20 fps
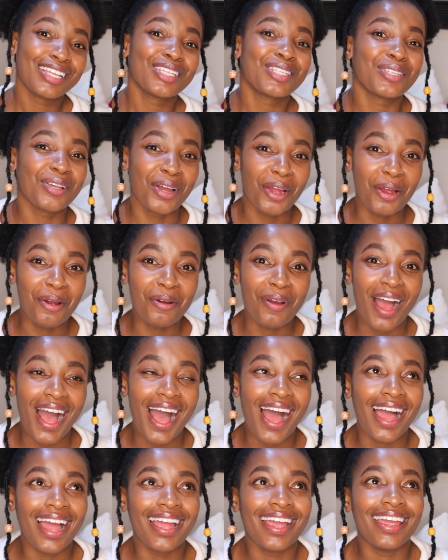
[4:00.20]
So
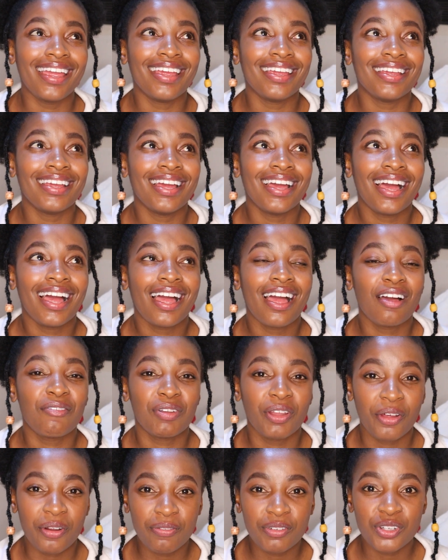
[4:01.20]
I have
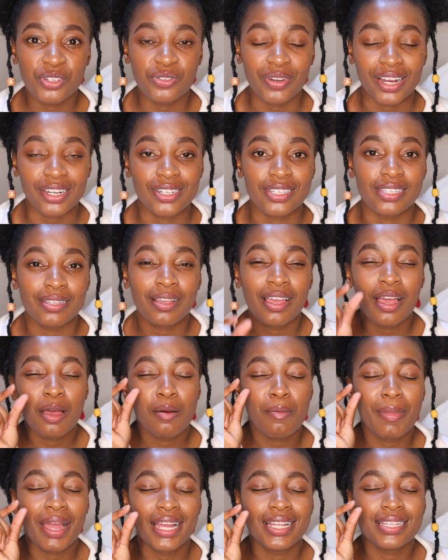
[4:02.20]
a lot of distractions.
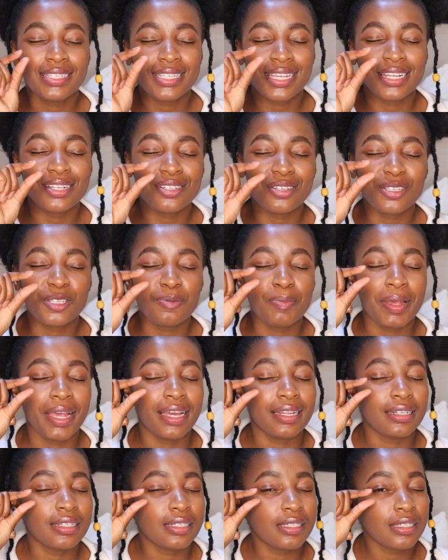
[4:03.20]
My attention
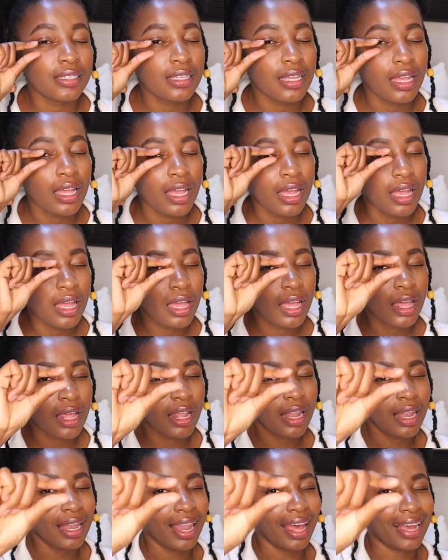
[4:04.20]
span is
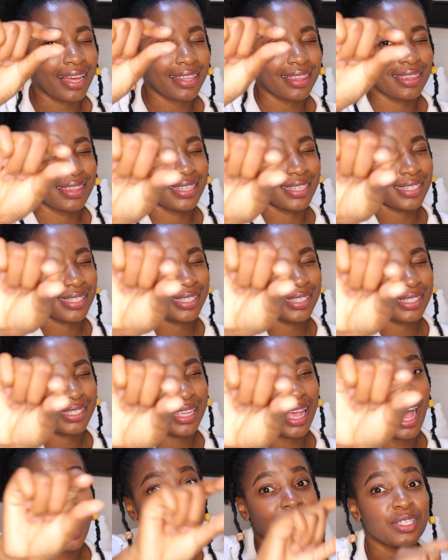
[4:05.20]
like
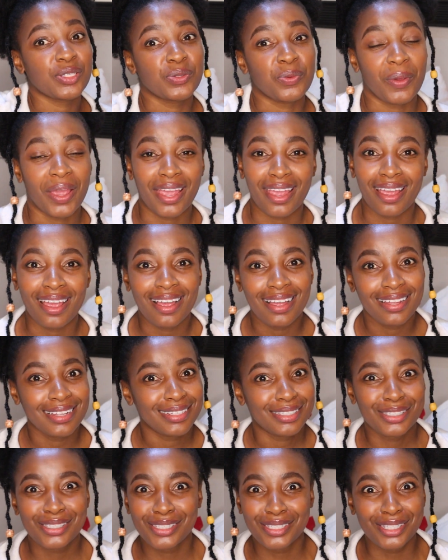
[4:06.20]
this, I swear,
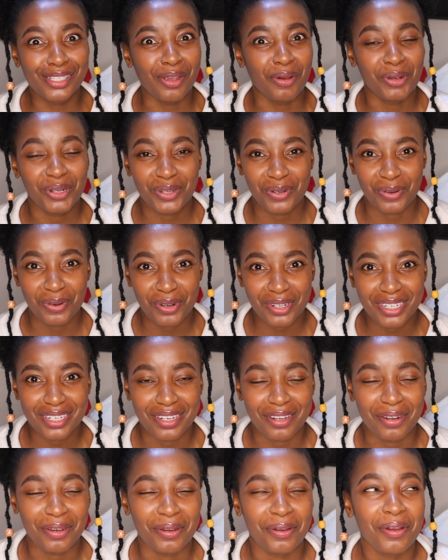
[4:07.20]
so short.
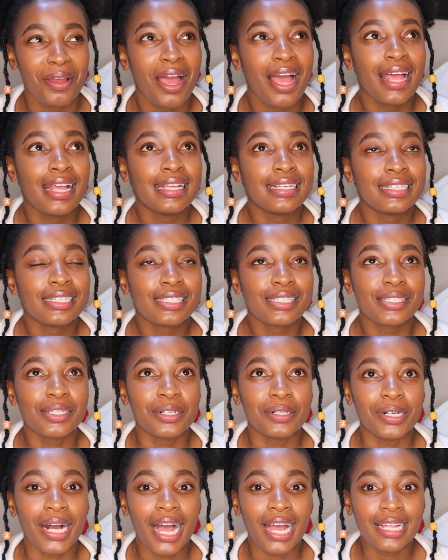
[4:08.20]

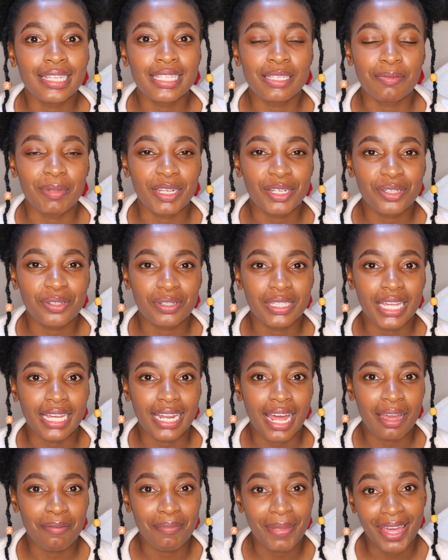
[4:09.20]
So I had to make sure
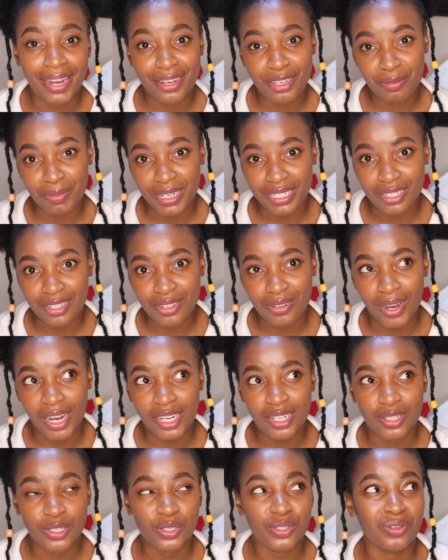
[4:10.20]
that I manage my
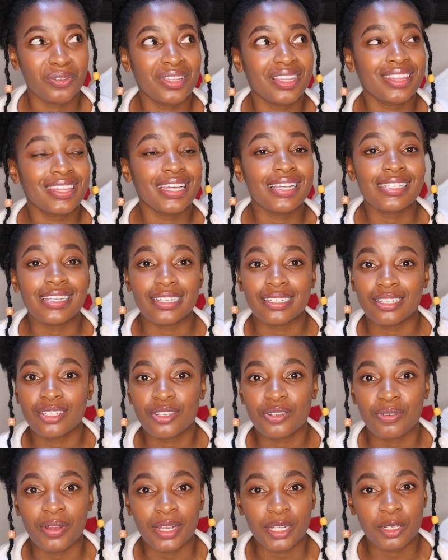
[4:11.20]
distractions. So the things that
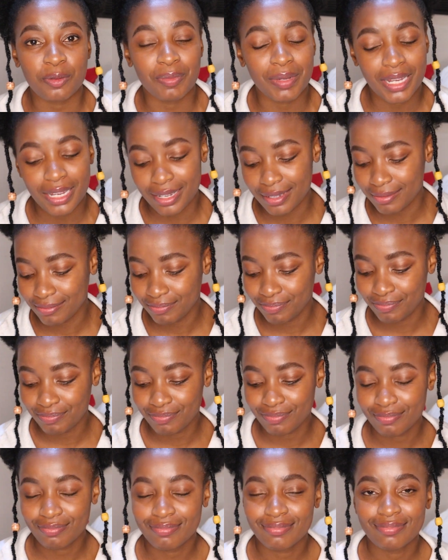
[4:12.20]
distract me,
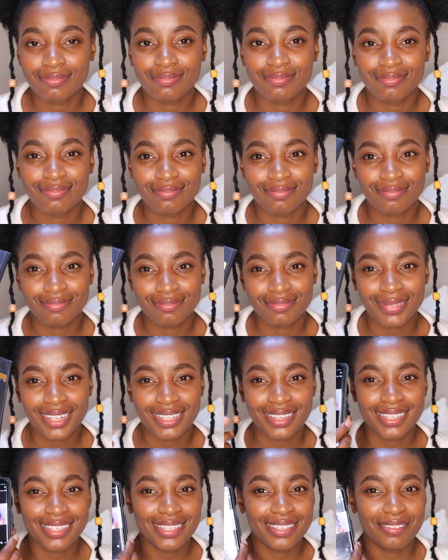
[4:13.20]

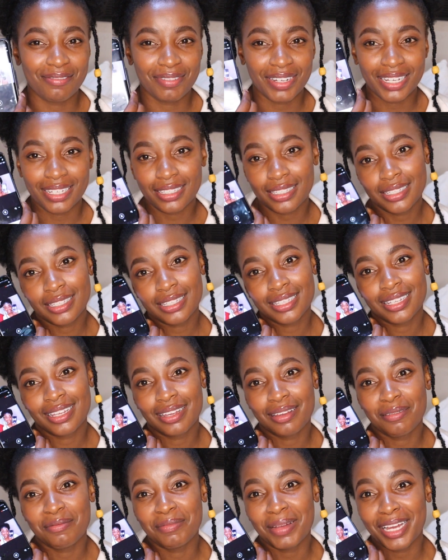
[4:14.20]
this device,
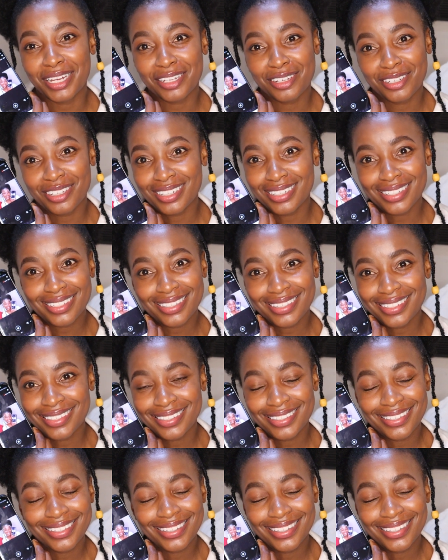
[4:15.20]
my goodness.